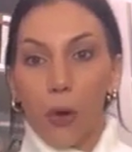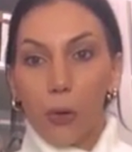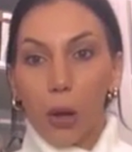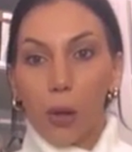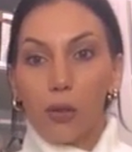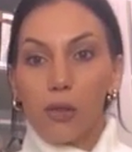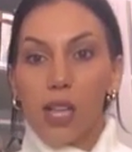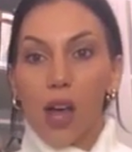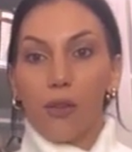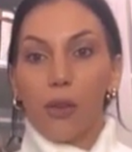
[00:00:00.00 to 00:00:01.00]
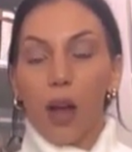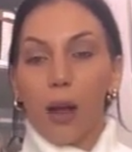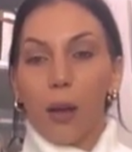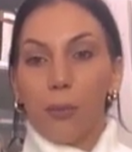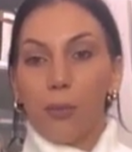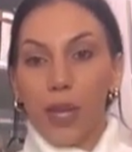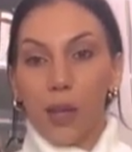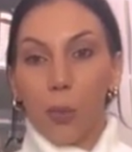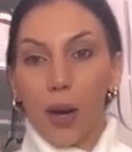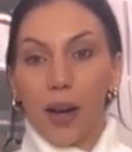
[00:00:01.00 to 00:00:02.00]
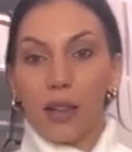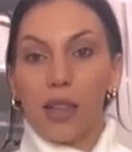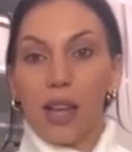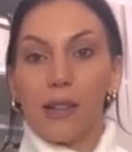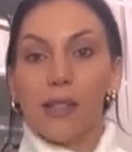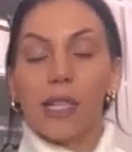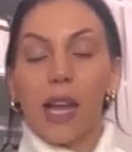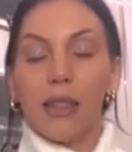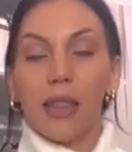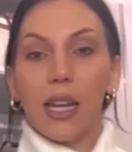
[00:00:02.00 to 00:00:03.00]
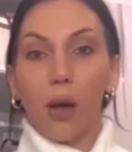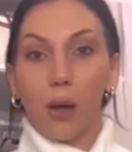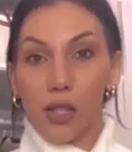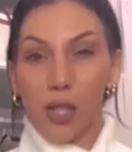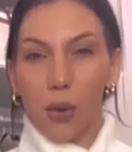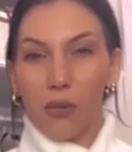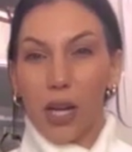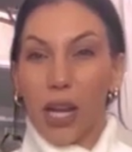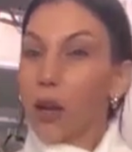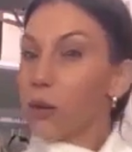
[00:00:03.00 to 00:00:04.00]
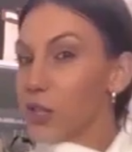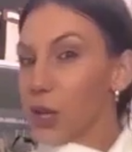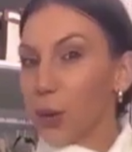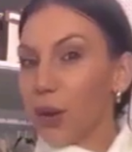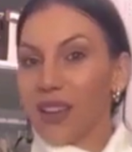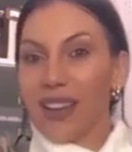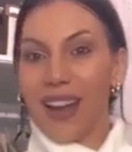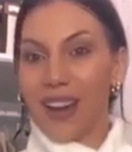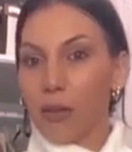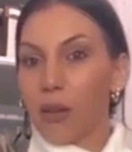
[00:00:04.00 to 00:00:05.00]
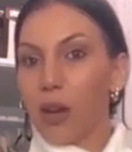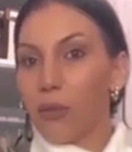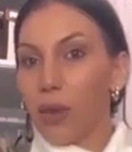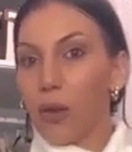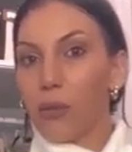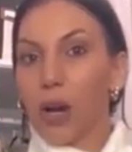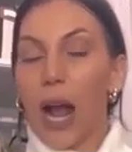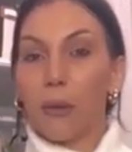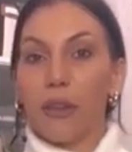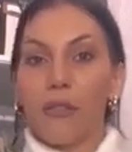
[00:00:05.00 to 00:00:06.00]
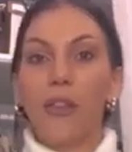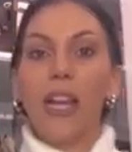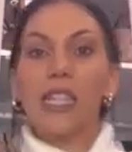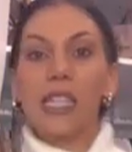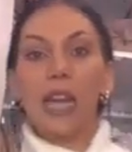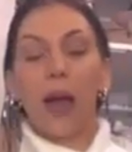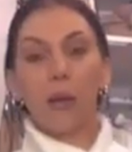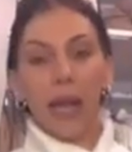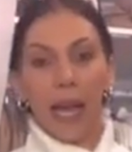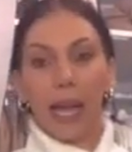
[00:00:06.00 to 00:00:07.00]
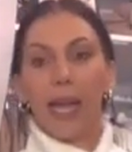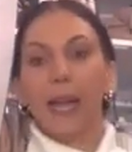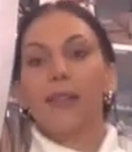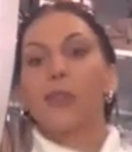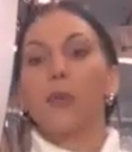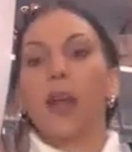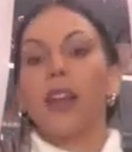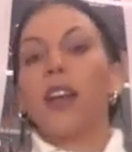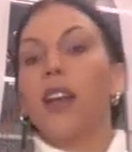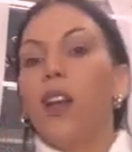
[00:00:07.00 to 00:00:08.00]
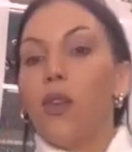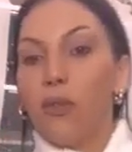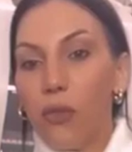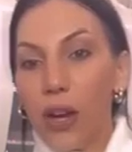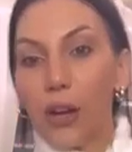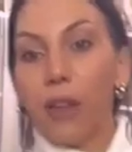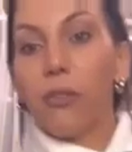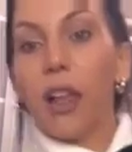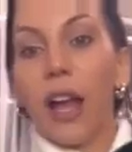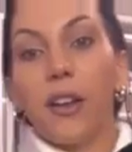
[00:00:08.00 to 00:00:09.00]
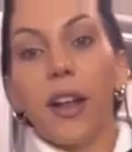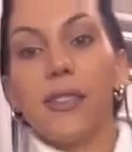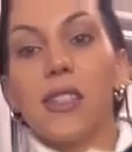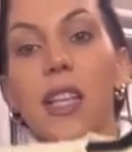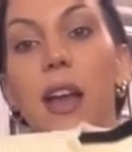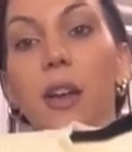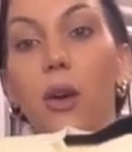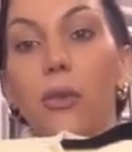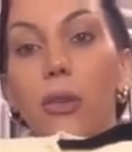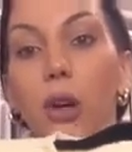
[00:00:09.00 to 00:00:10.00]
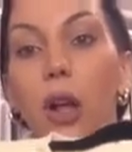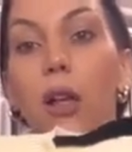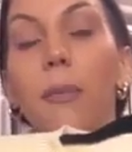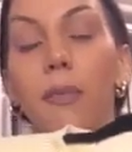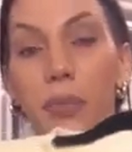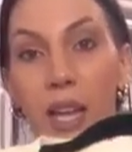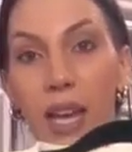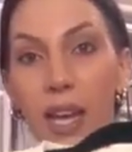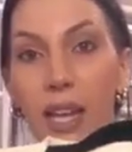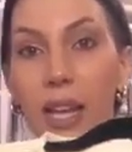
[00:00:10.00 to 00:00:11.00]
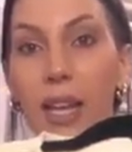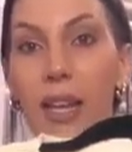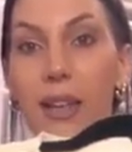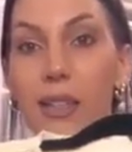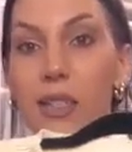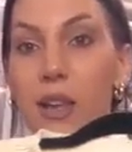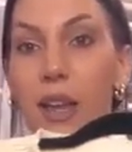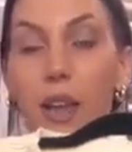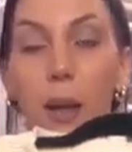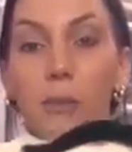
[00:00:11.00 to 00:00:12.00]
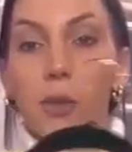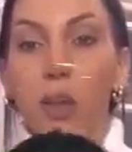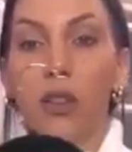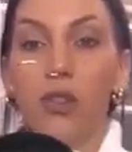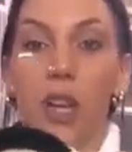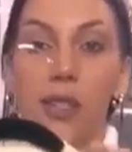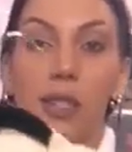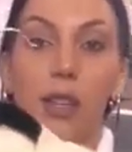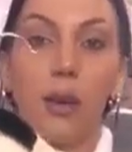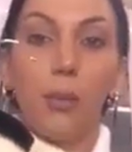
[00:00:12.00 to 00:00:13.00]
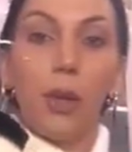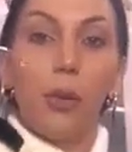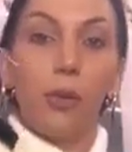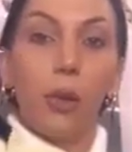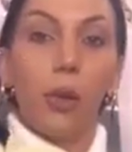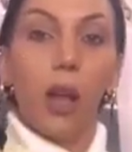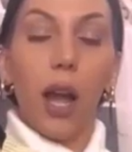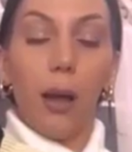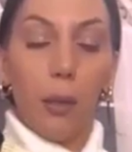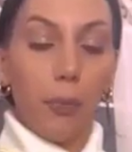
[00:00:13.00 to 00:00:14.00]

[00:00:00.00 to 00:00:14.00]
photos of me wearing this, and then also a video, so you can kind of get a feel for how it fits and how it hangs. But very flattering set overall. It comes with just a beautiful